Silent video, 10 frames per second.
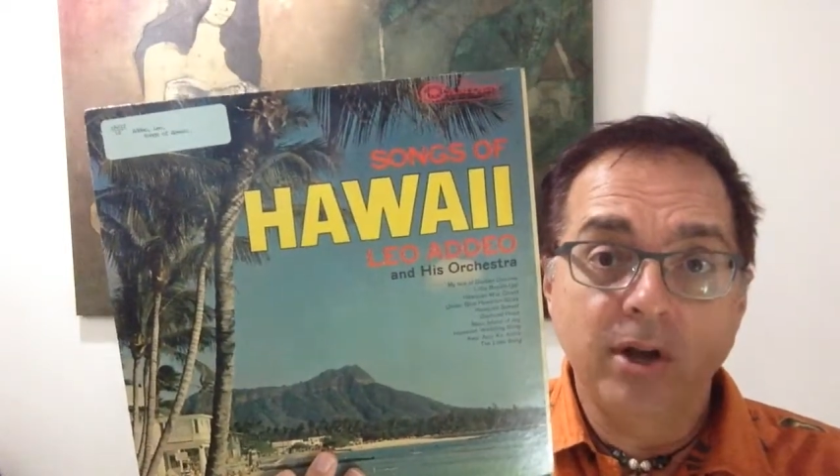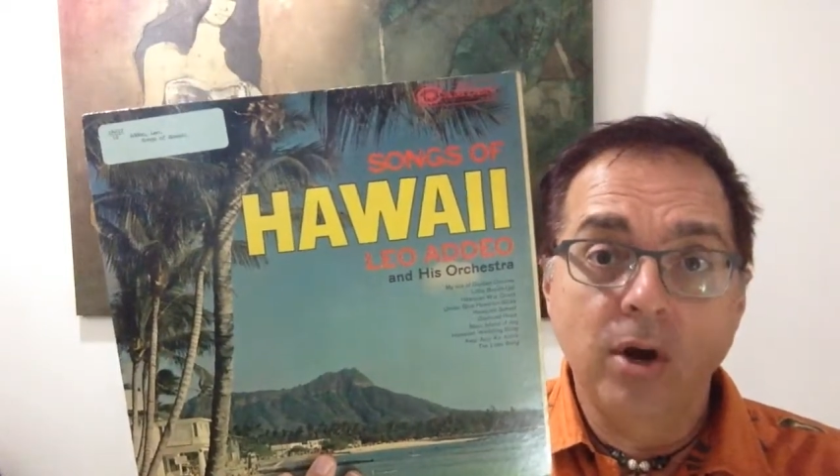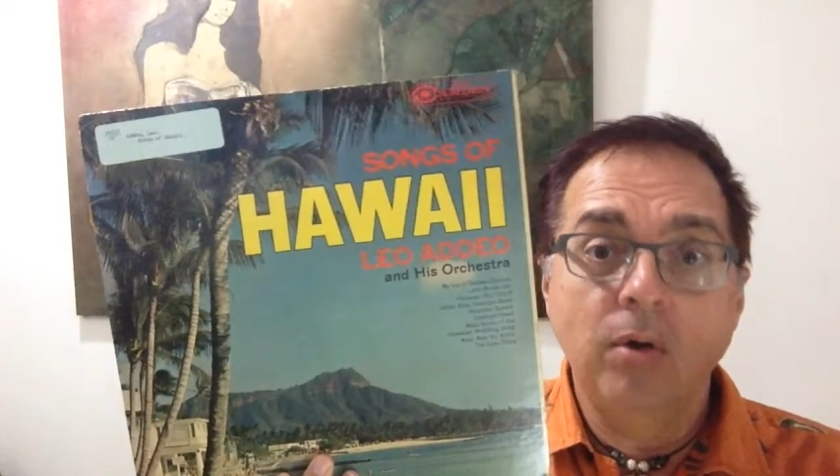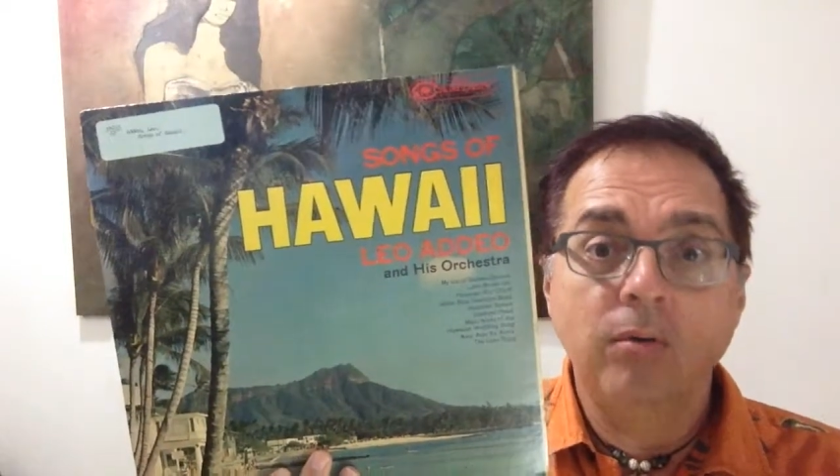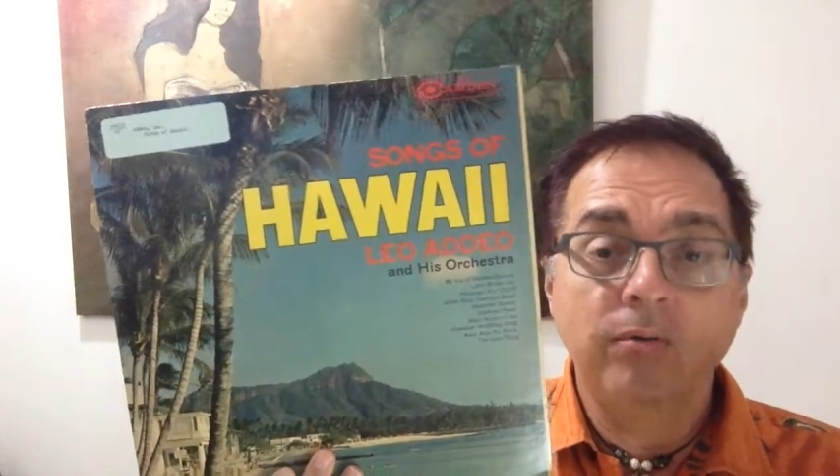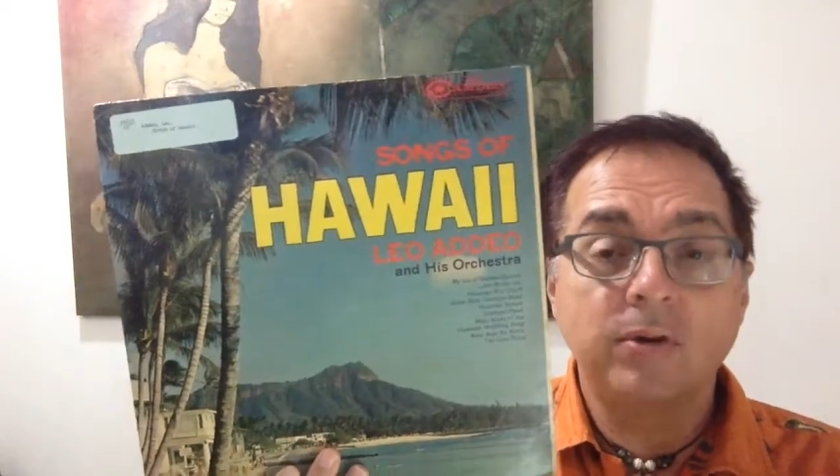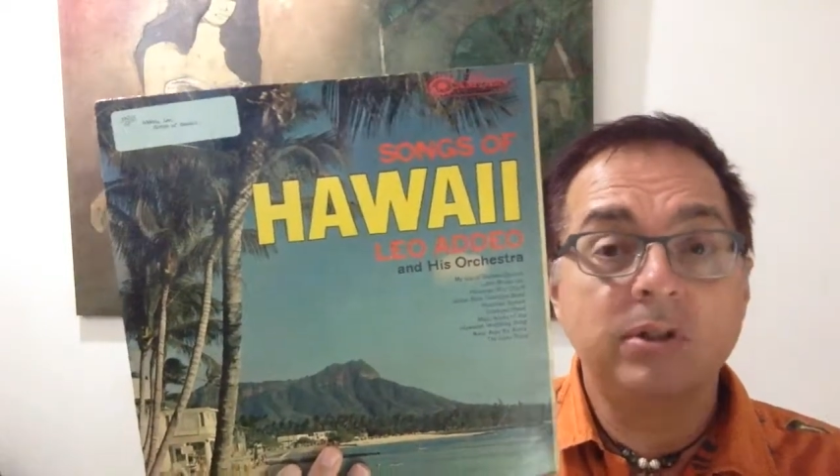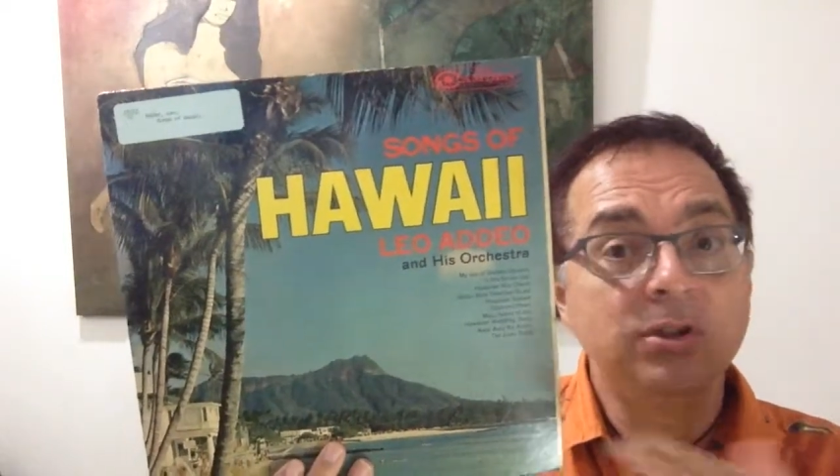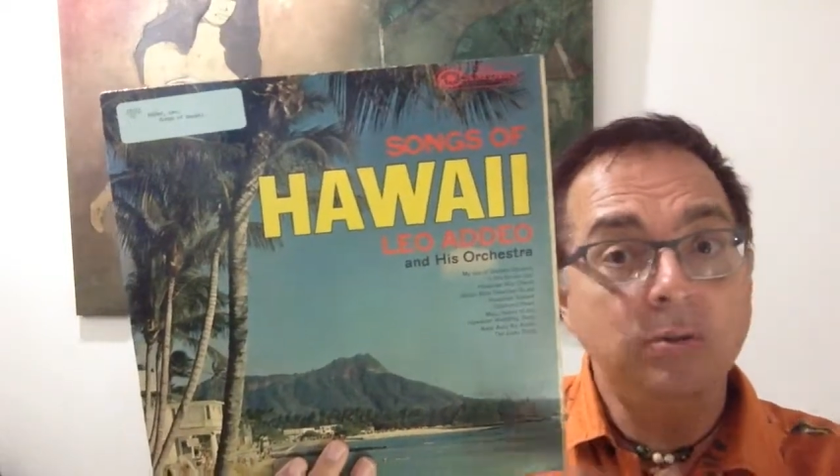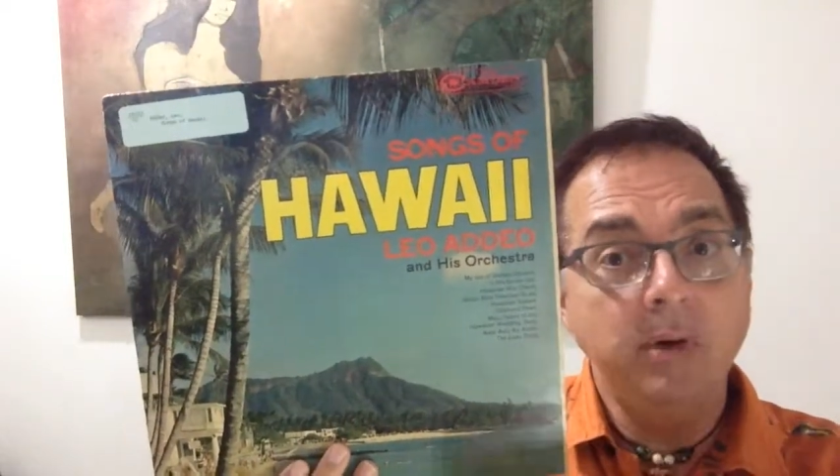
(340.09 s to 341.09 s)
known for
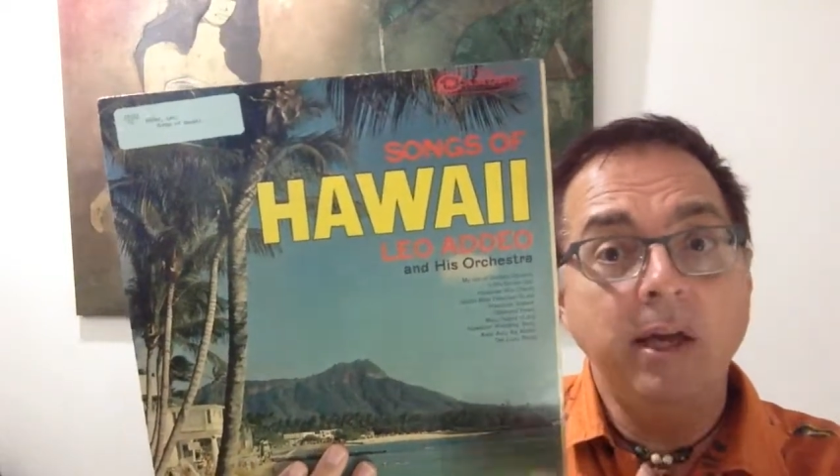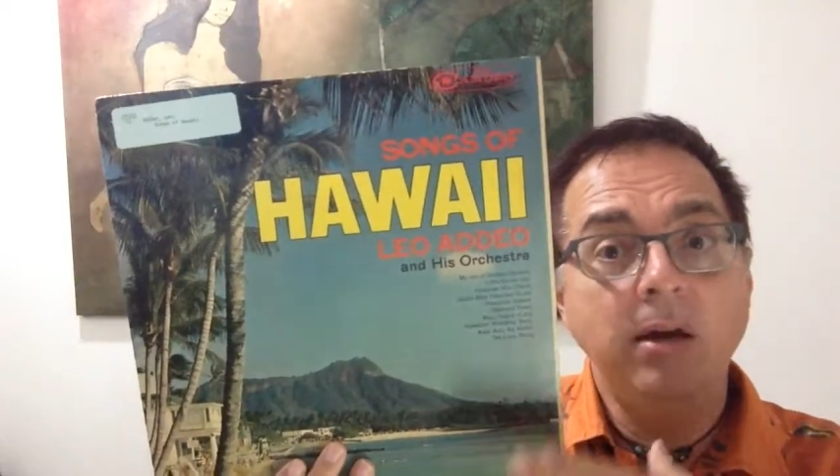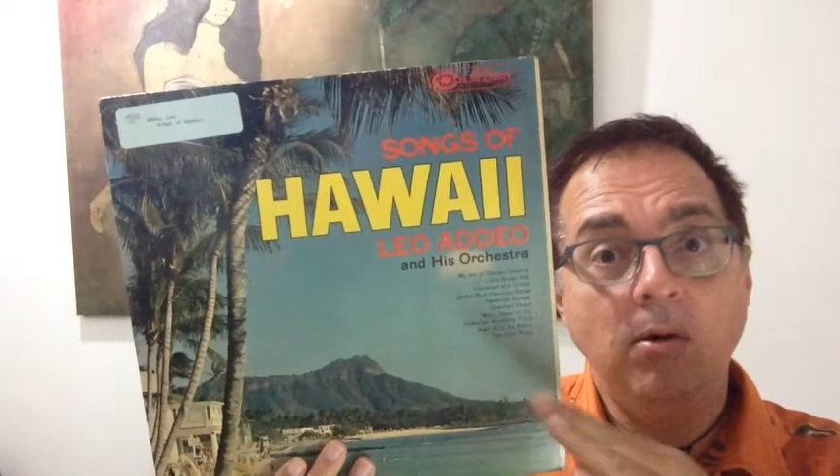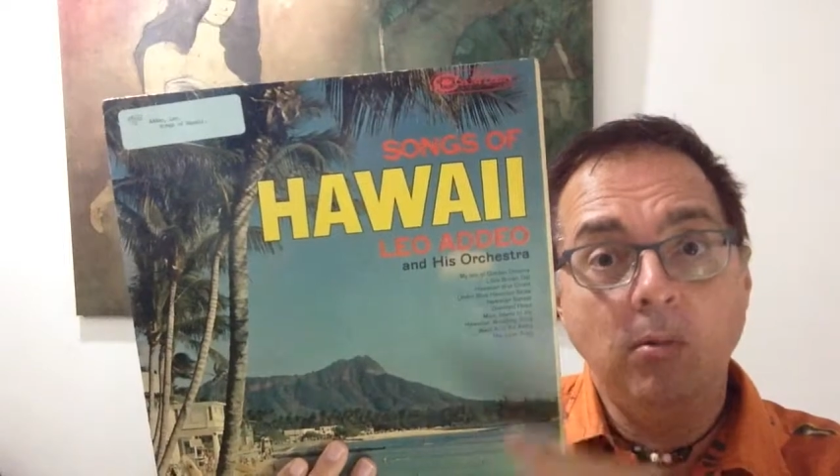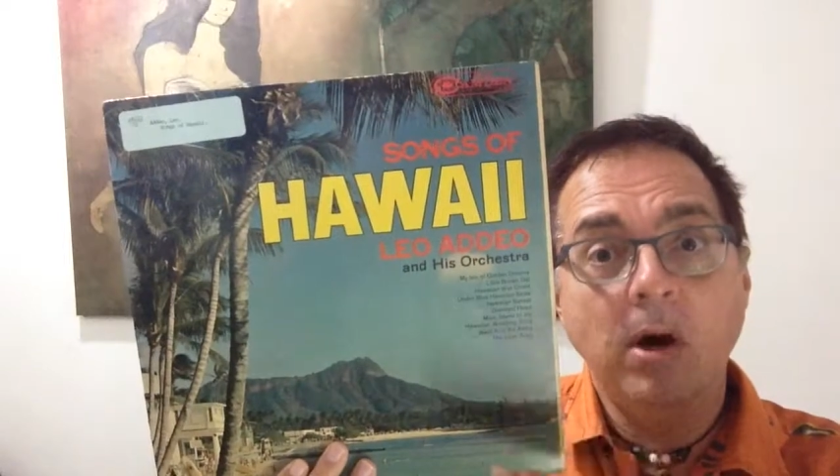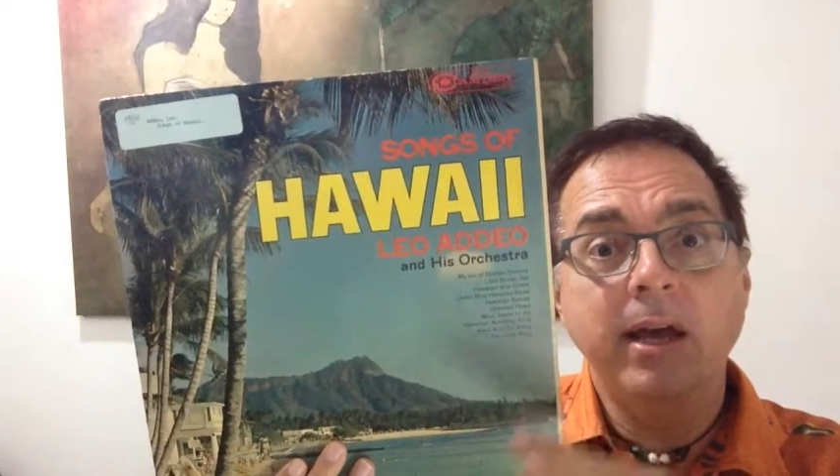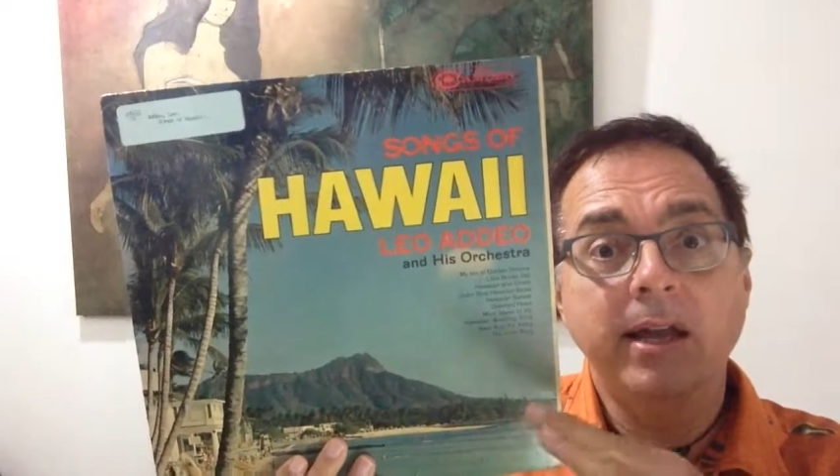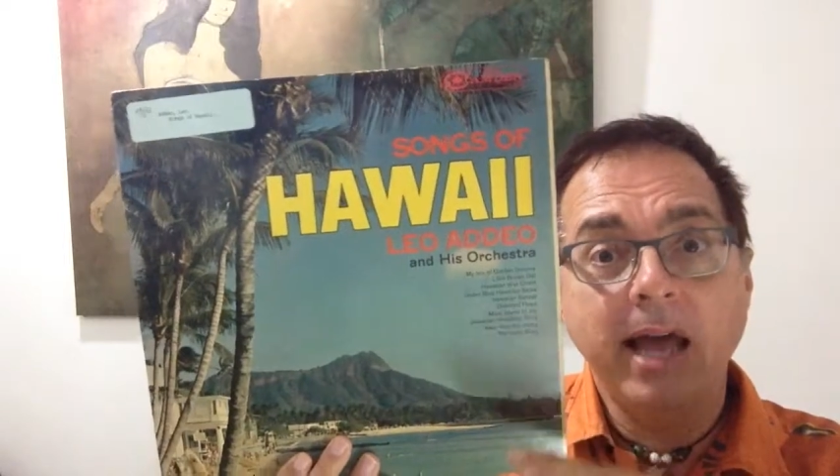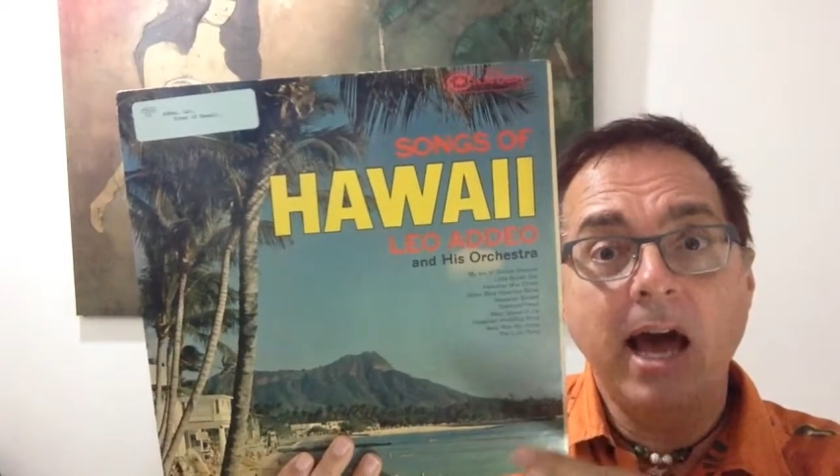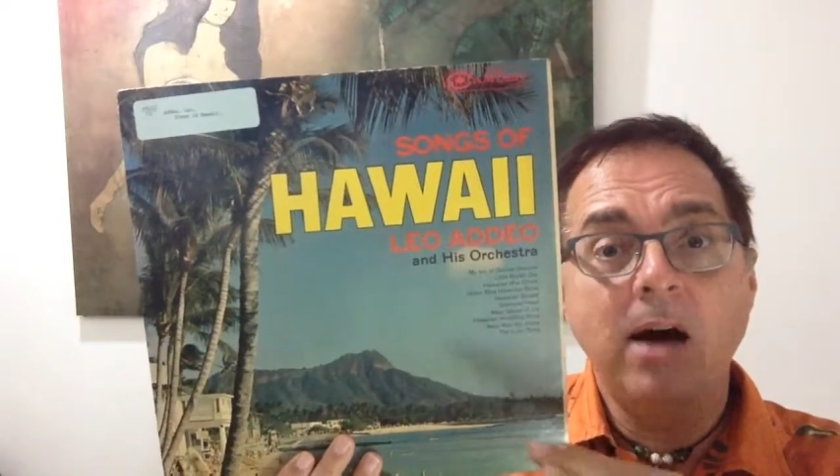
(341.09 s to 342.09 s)
doing
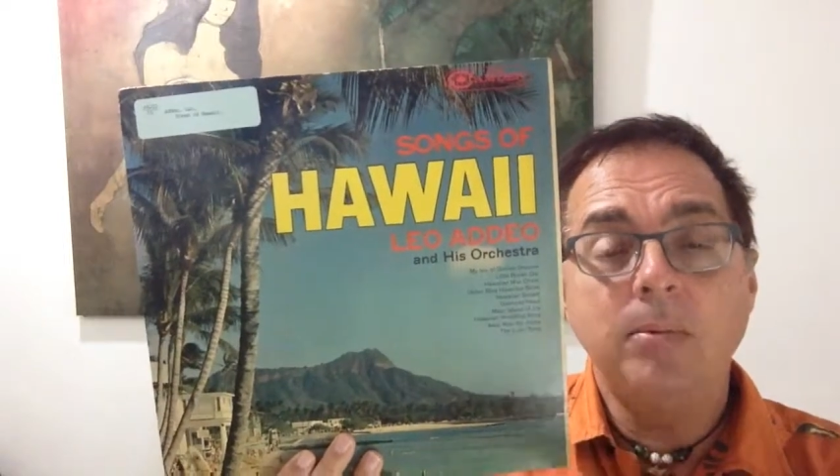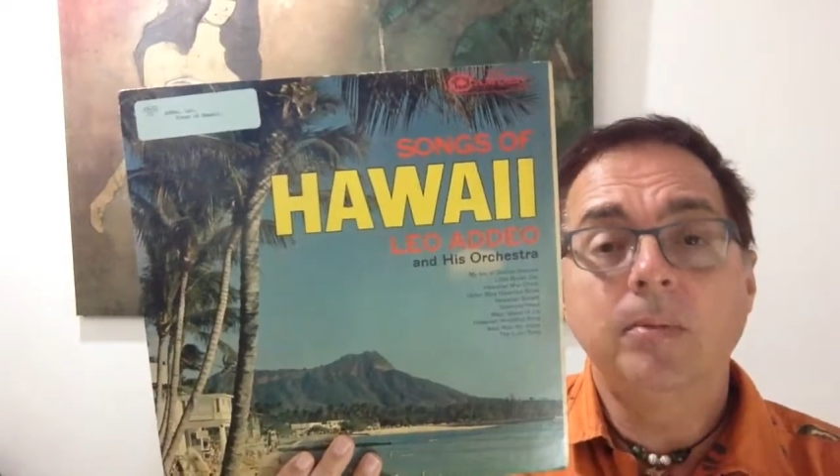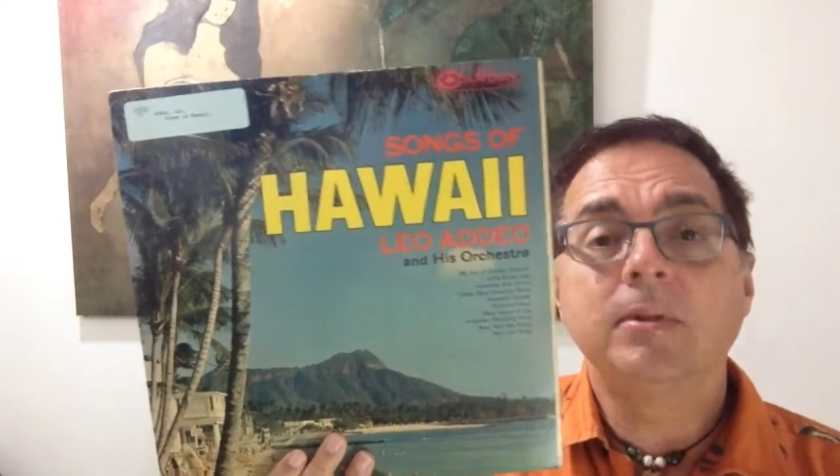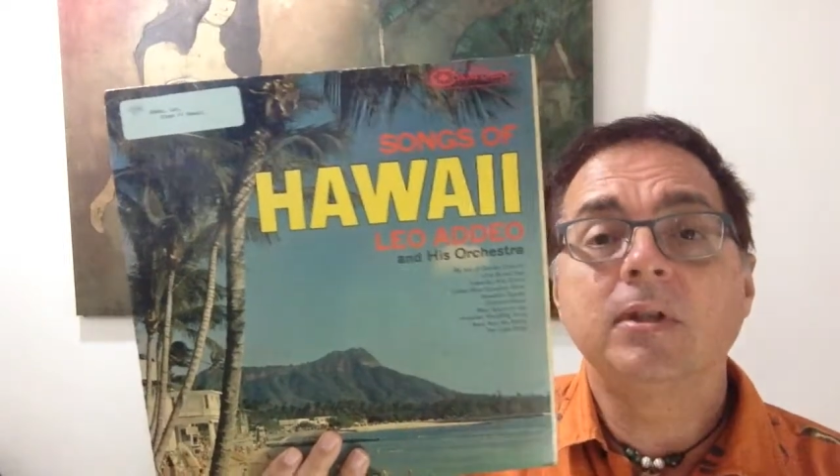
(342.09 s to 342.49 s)
Hawaiian albums.